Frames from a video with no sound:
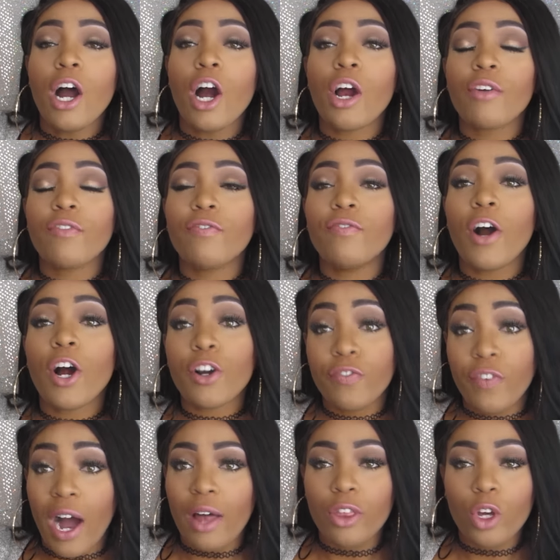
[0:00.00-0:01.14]
her
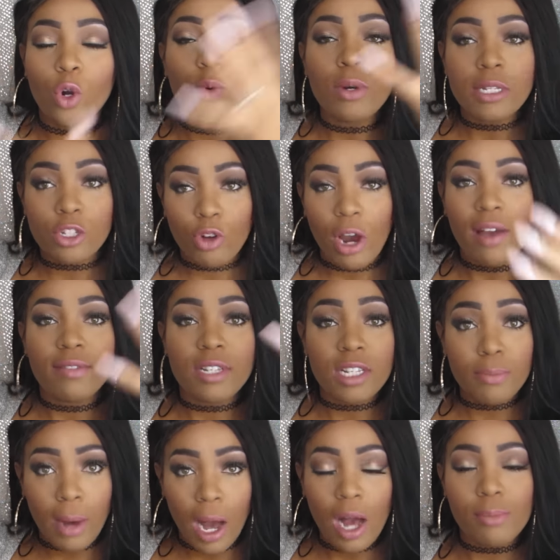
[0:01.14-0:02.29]
father, who was
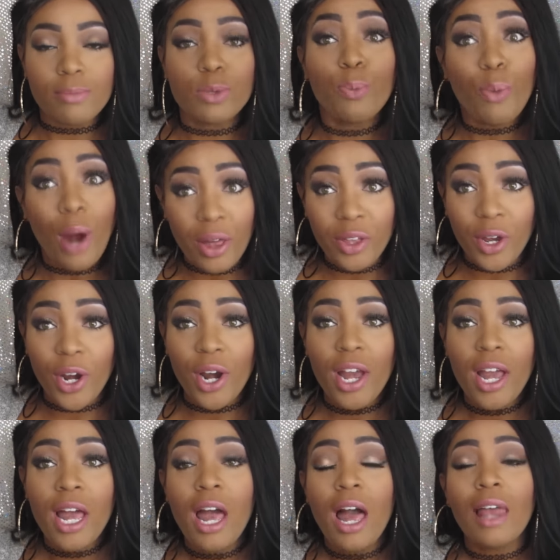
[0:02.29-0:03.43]
Travis's mom's brother,
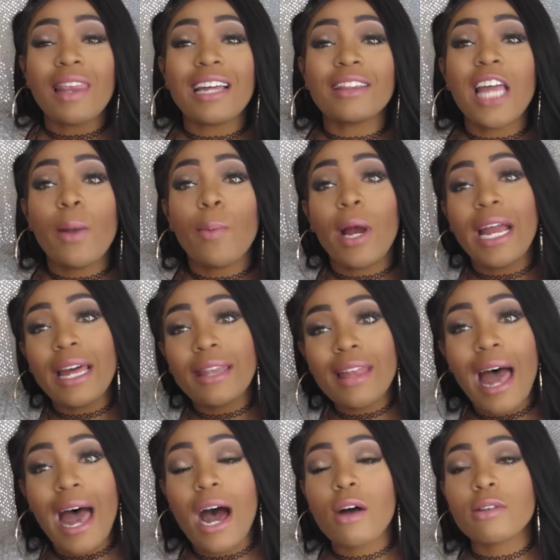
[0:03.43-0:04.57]
like, they were in
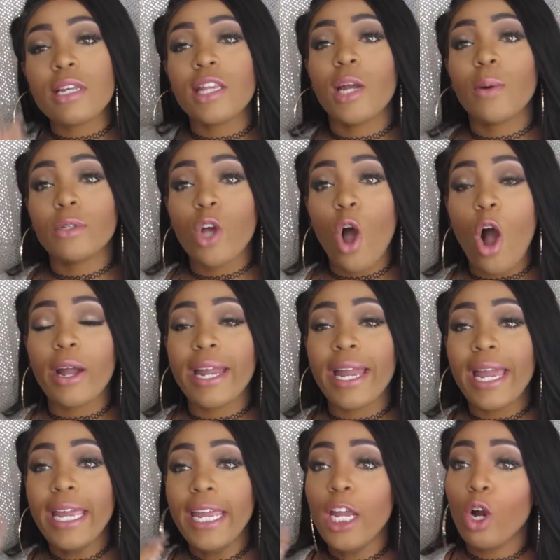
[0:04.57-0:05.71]
the house and they were talking,
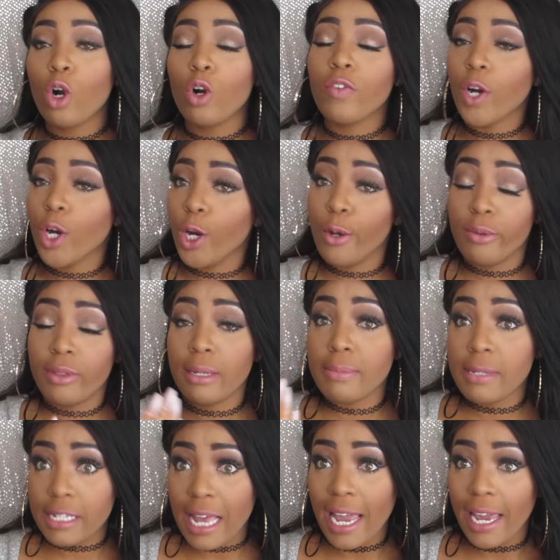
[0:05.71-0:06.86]
and he overheard them
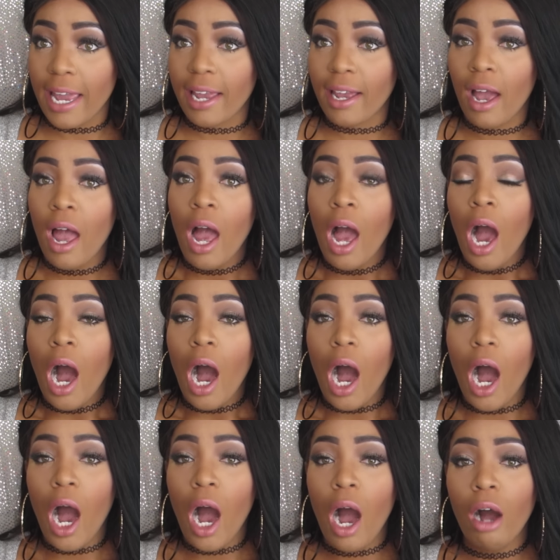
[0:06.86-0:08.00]
saying,
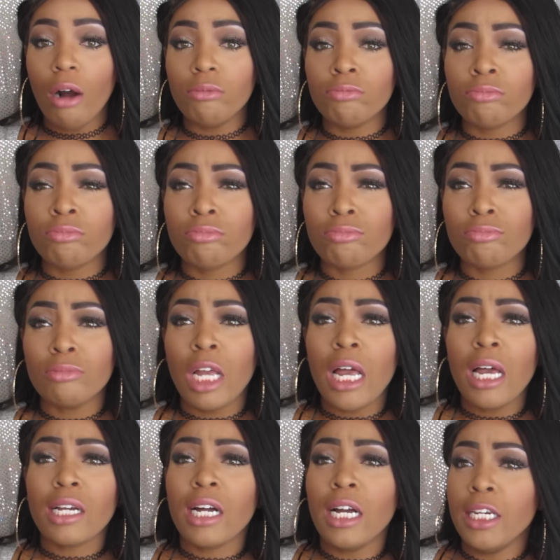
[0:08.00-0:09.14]

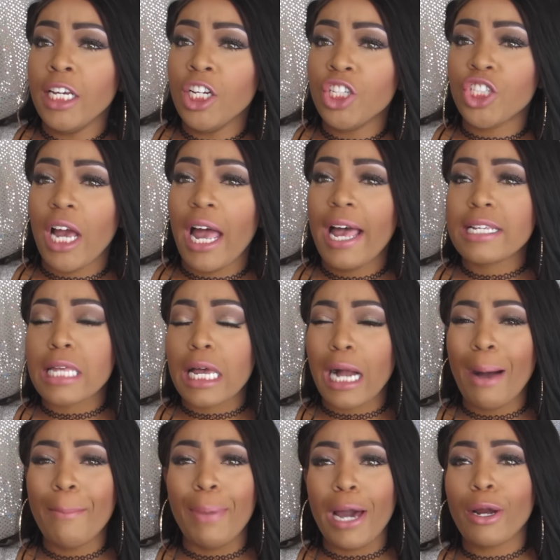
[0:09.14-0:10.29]
Khadijah has like
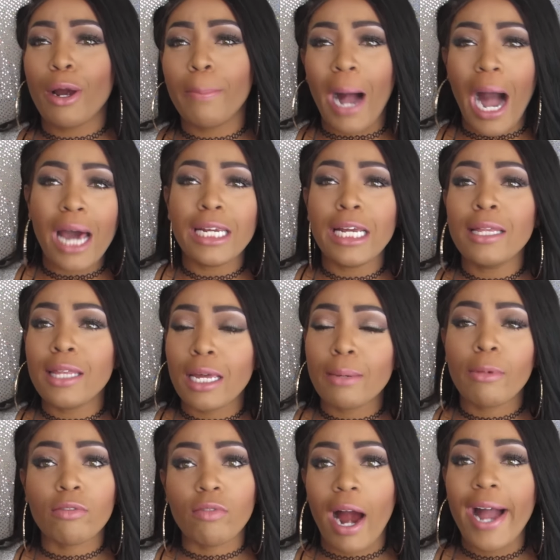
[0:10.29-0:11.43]
a better body than
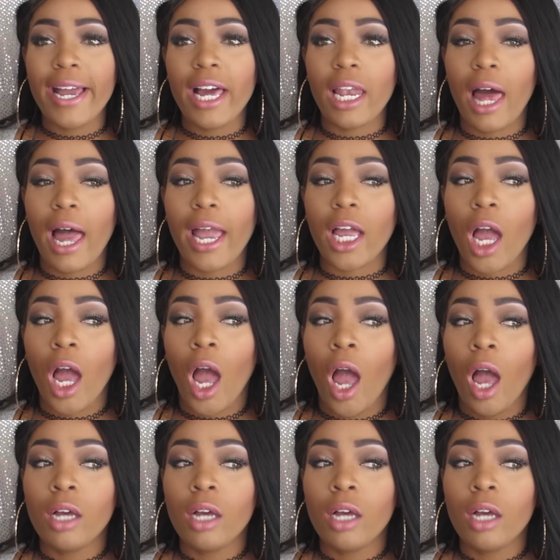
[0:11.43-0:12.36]
Mariah. Like,